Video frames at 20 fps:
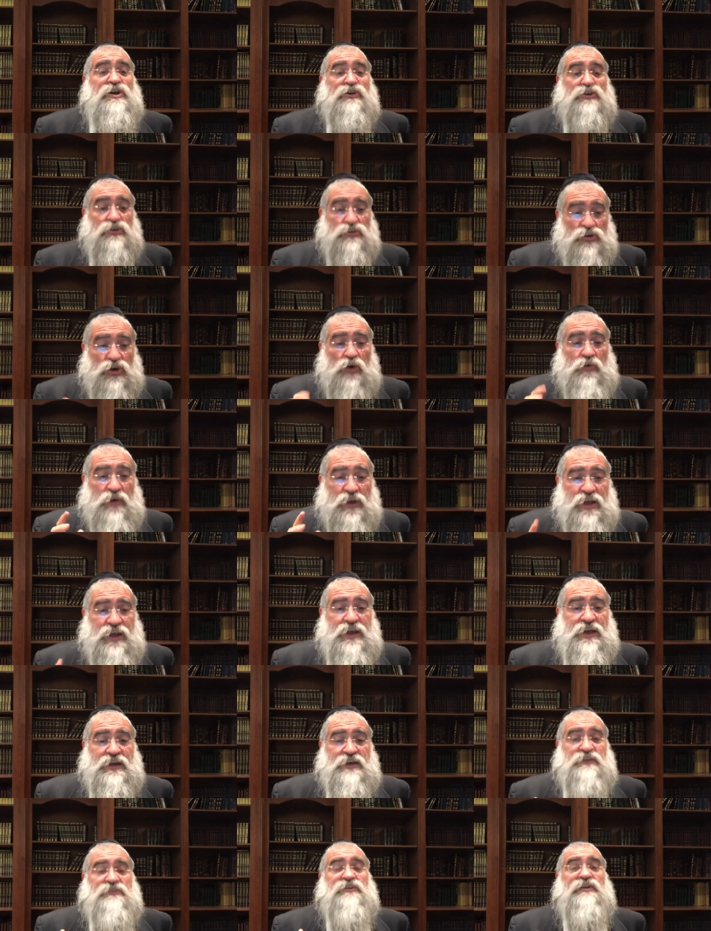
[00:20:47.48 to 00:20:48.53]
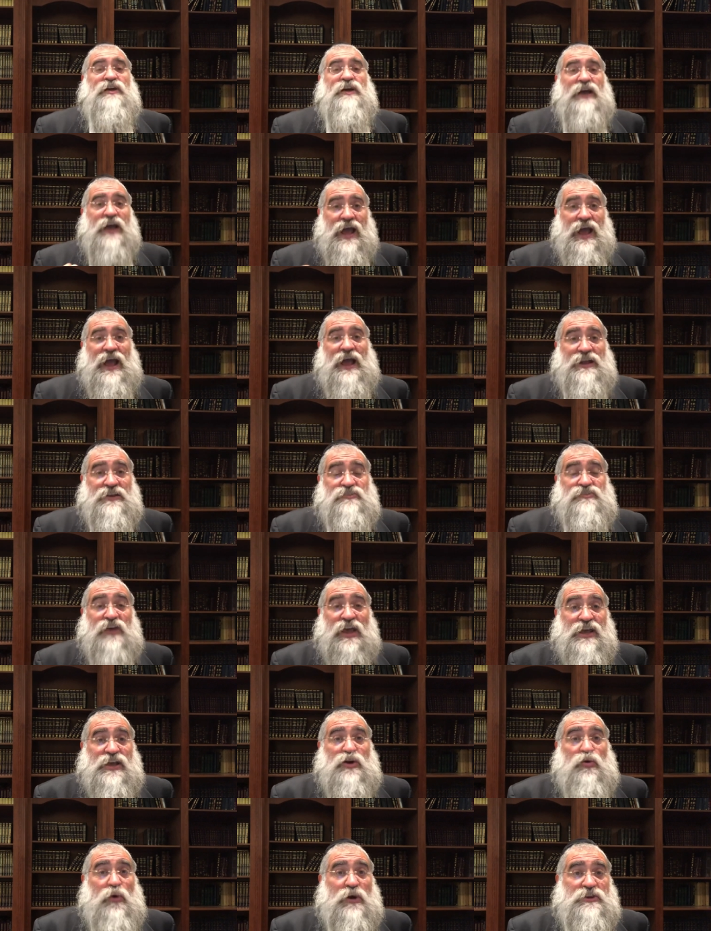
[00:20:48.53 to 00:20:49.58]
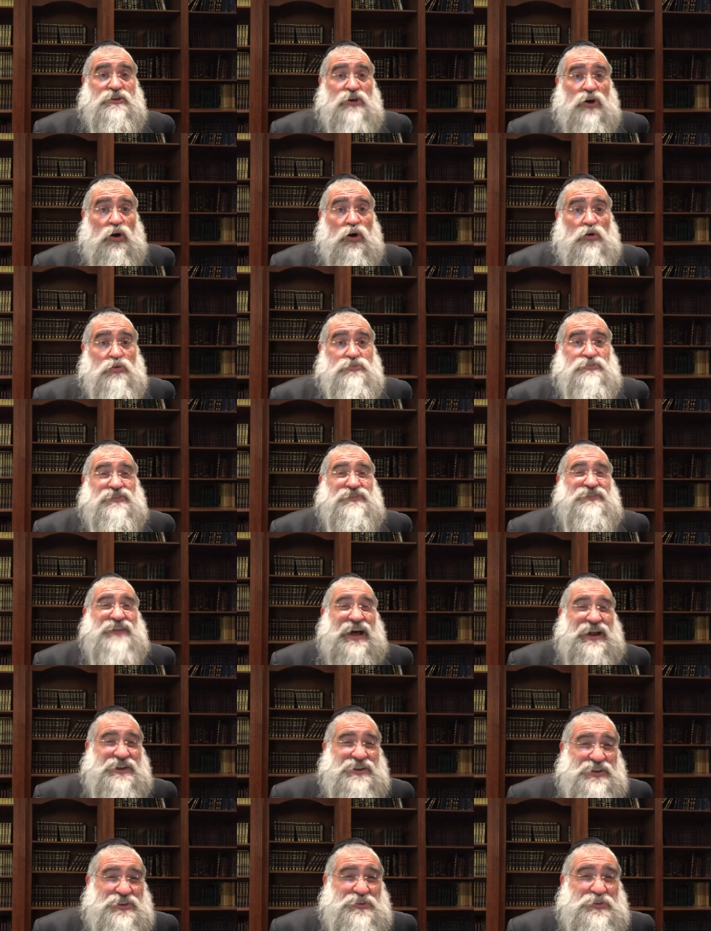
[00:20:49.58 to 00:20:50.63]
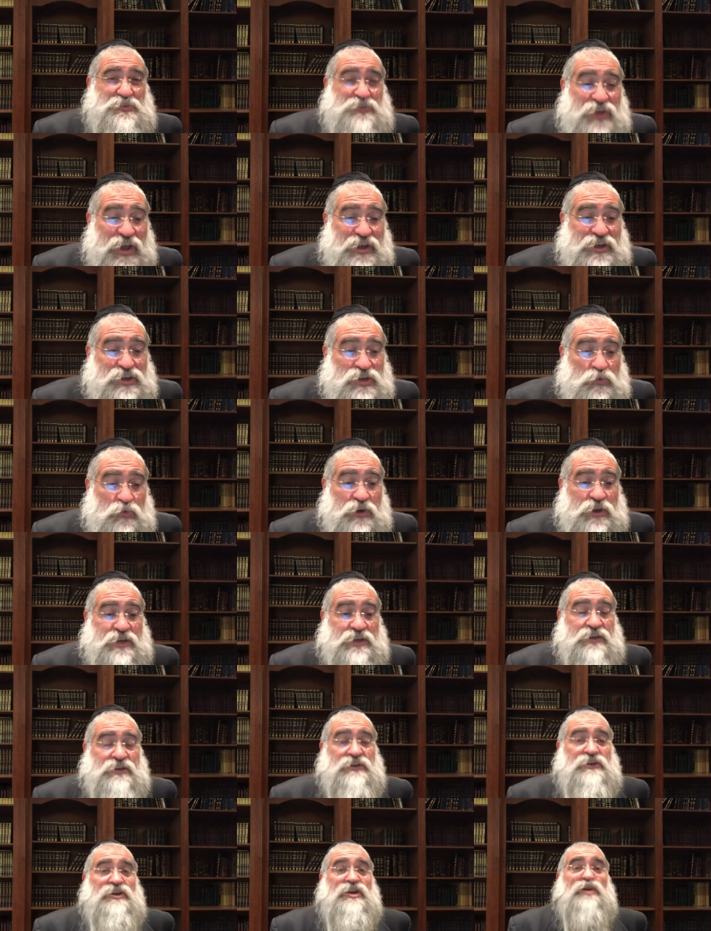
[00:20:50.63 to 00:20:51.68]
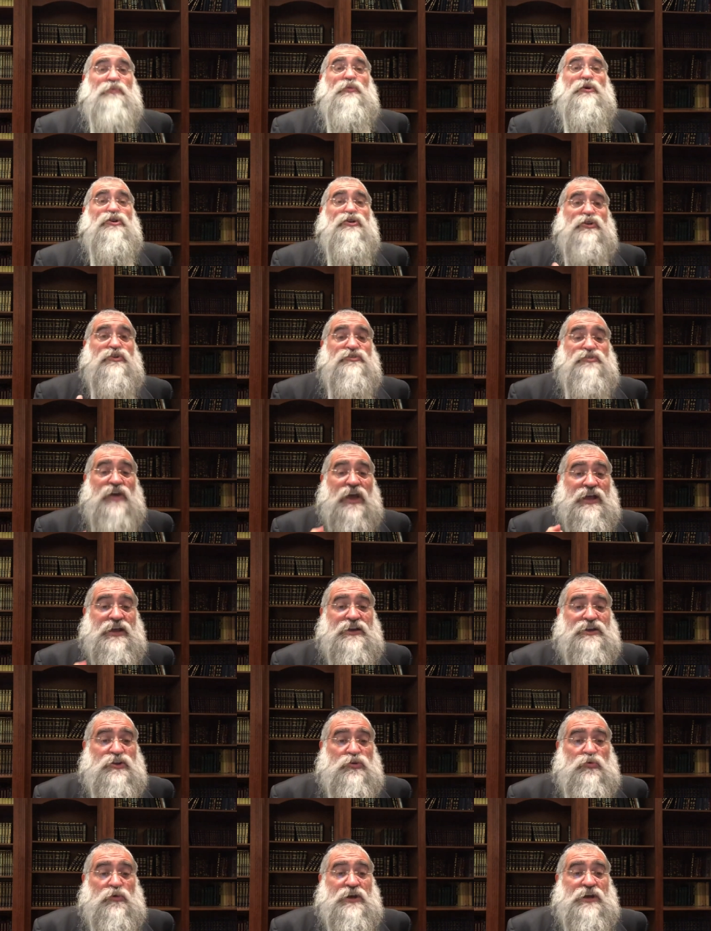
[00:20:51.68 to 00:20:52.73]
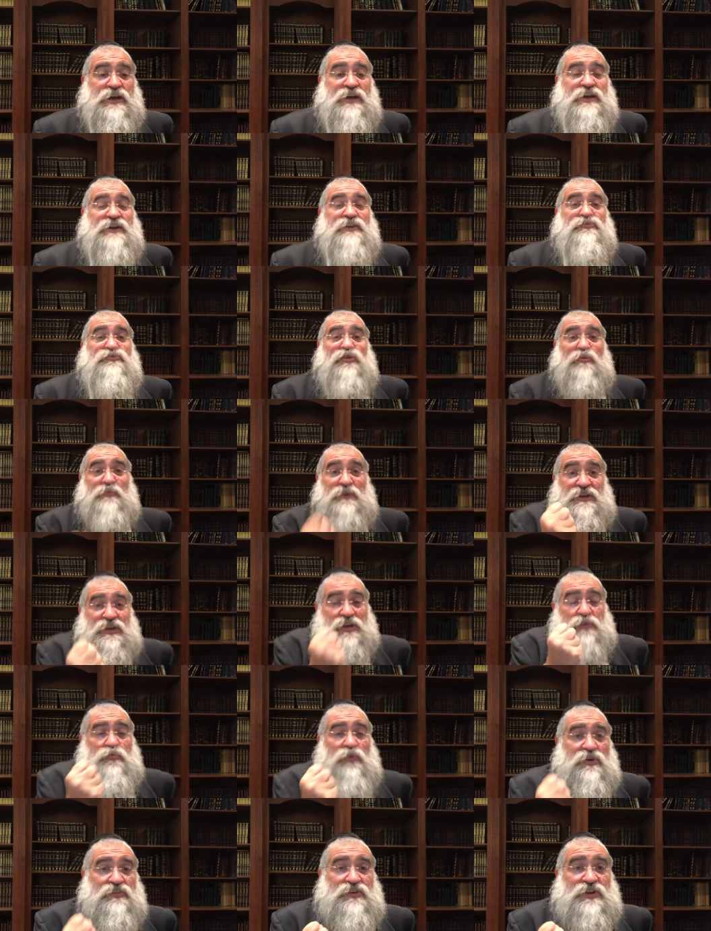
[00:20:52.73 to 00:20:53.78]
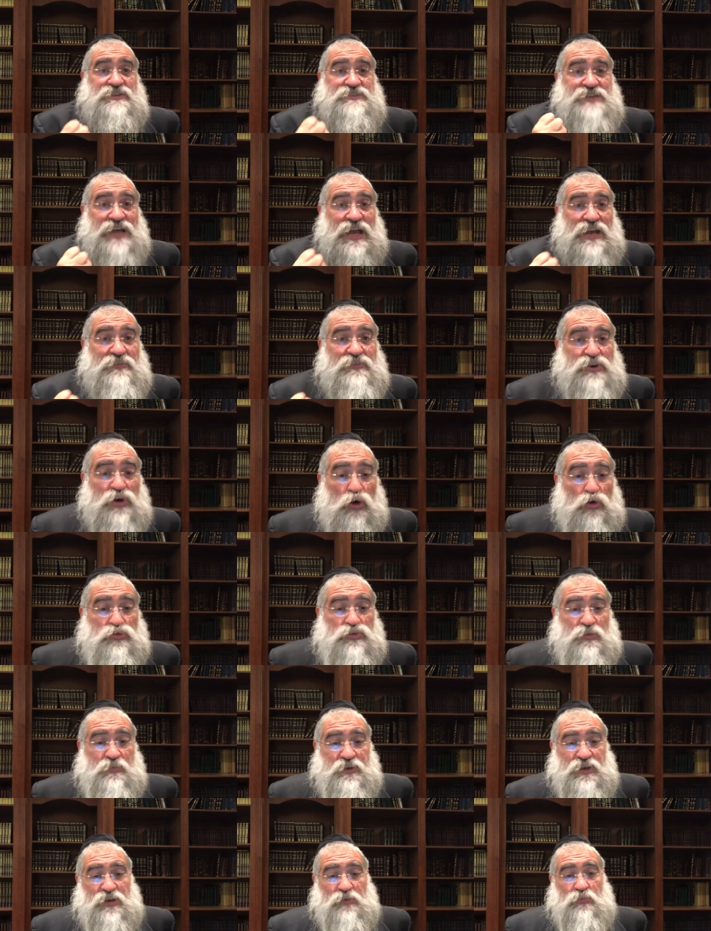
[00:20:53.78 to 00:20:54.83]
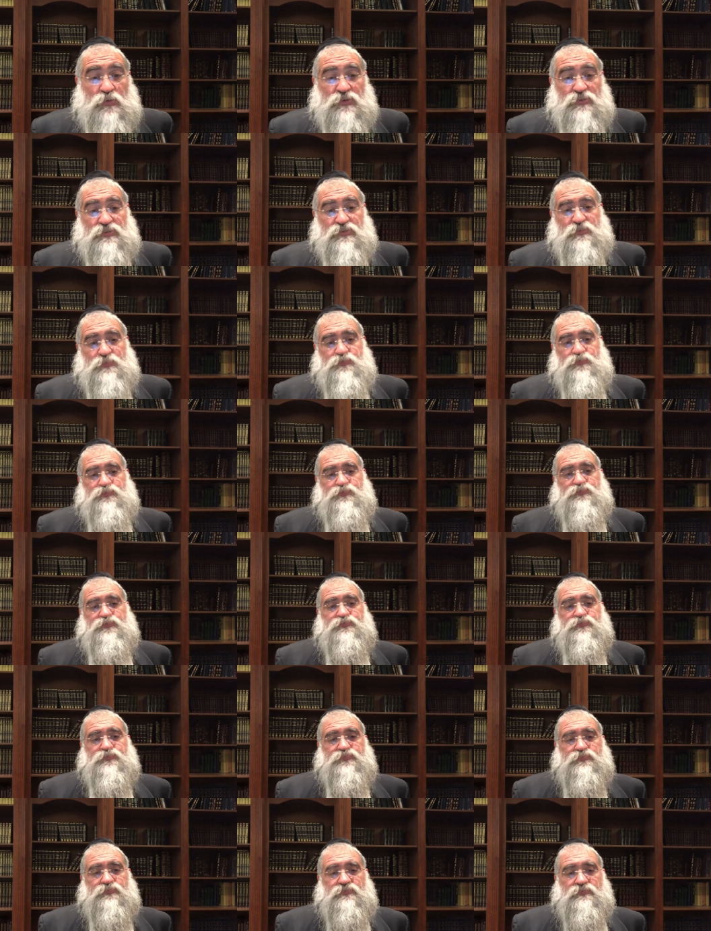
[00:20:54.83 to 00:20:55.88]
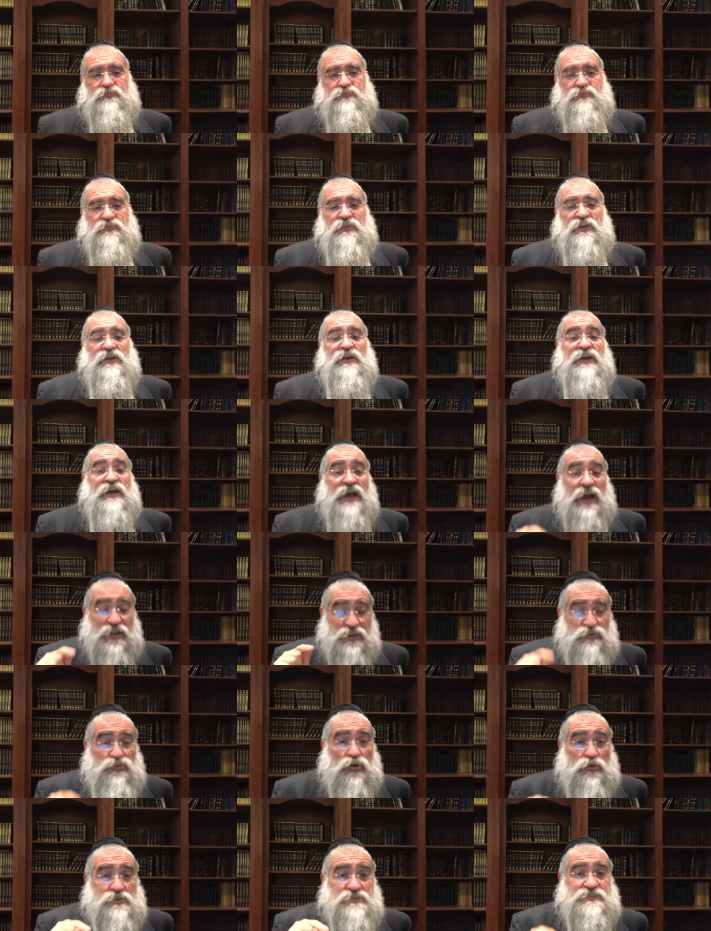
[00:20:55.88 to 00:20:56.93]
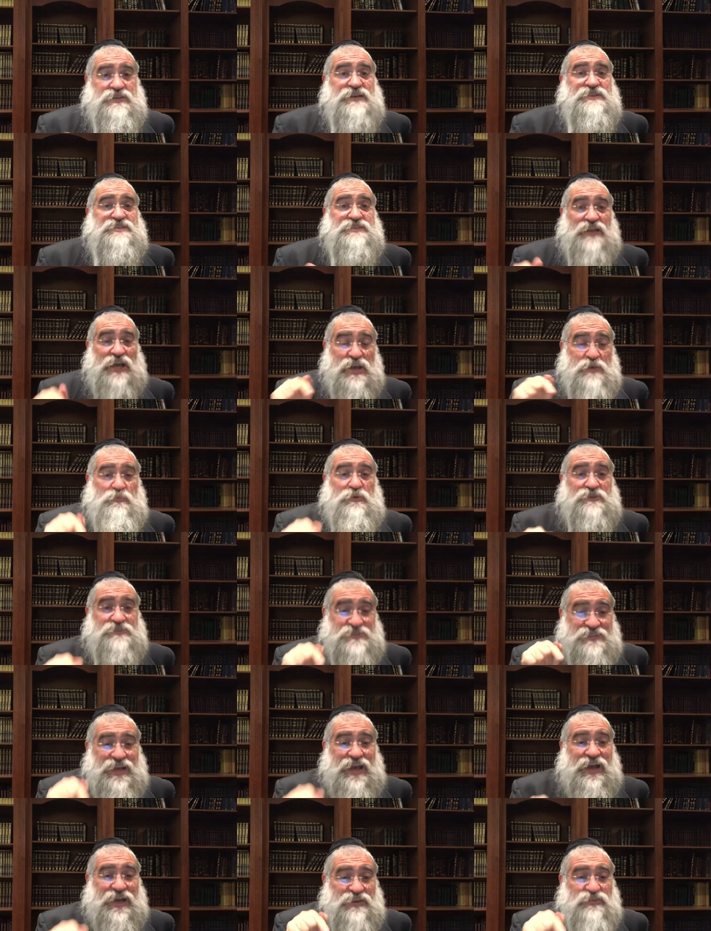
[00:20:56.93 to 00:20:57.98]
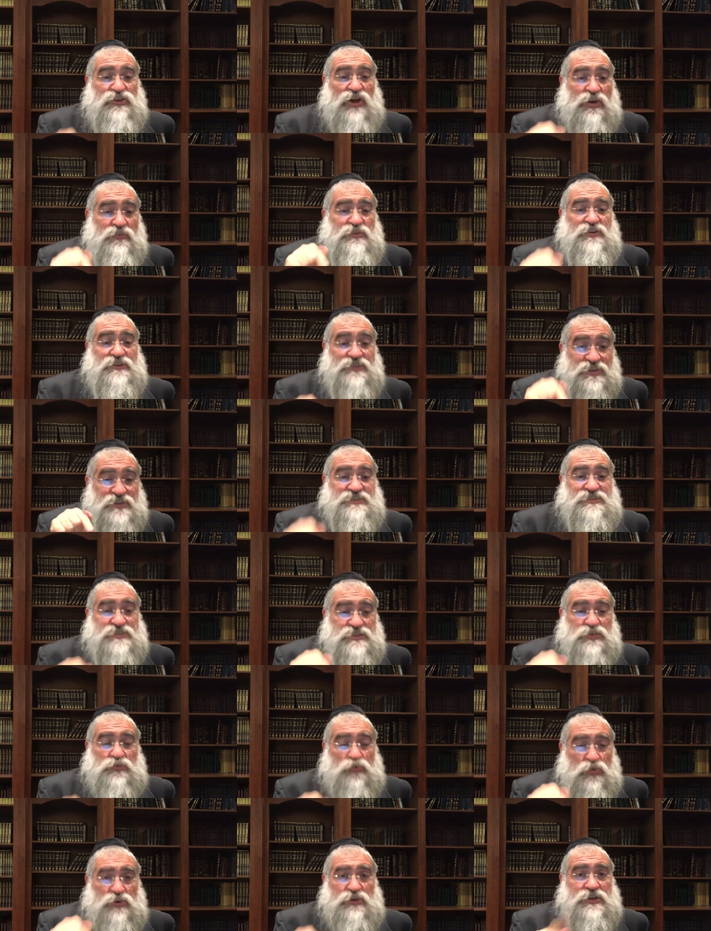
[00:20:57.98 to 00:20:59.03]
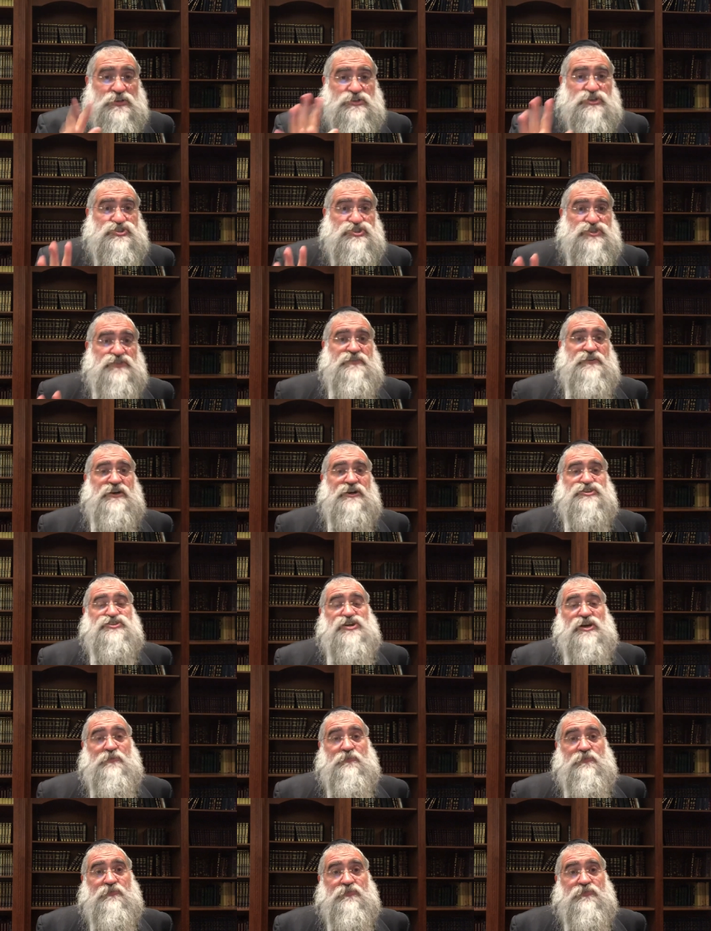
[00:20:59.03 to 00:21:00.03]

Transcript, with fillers: could go ahead and take away the oath. Not only can you take it away, but you can take it away from begin with, that it's not even an oath to begin with. And Torah says, Zehadavar, this is the word as Shiva Hashem.